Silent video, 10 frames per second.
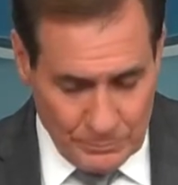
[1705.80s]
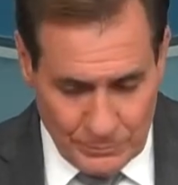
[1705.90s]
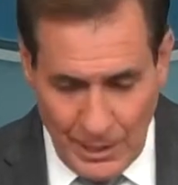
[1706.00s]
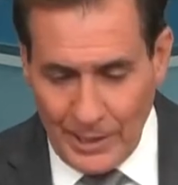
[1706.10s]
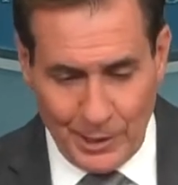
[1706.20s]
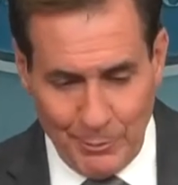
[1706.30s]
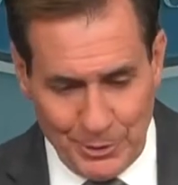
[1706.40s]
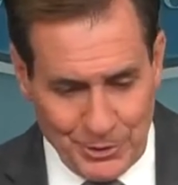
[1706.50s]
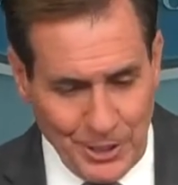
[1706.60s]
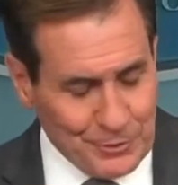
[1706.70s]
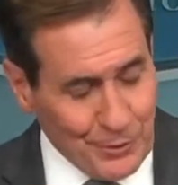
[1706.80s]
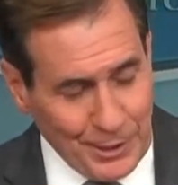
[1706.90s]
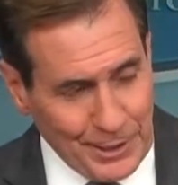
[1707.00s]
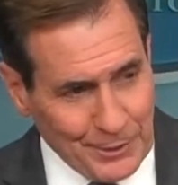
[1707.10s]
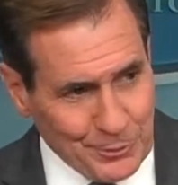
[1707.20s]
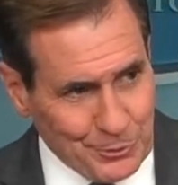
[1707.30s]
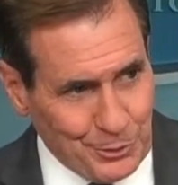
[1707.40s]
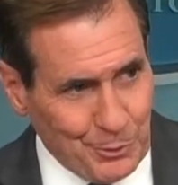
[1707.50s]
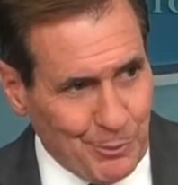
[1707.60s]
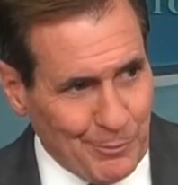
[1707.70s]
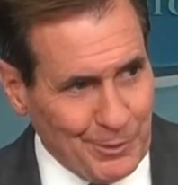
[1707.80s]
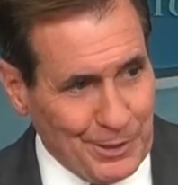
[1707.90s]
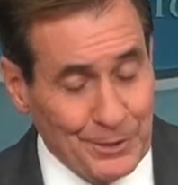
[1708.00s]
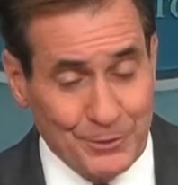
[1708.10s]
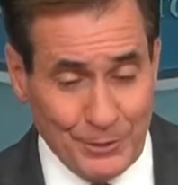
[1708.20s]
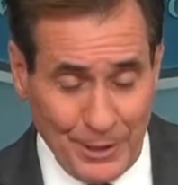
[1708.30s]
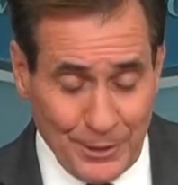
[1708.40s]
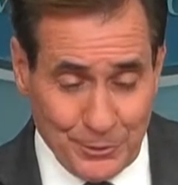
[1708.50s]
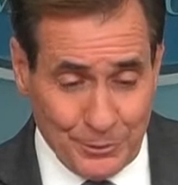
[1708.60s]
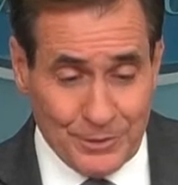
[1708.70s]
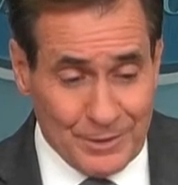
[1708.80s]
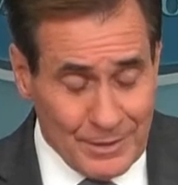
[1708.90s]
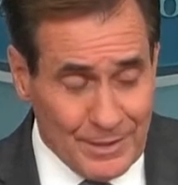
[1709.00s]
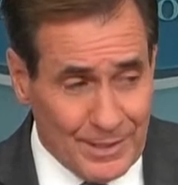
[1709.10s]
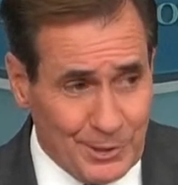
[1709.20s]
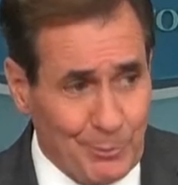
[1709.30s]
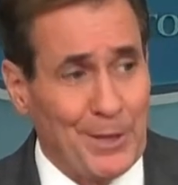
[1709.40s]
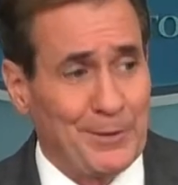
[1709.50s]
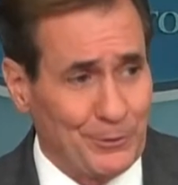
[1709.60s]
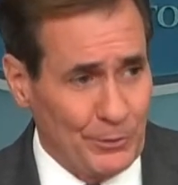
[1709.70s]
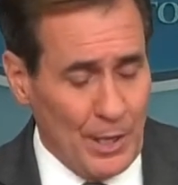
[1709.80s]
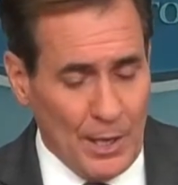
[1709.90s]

Not going to be a satisfying answer to you, but it is. The answer is, it depends.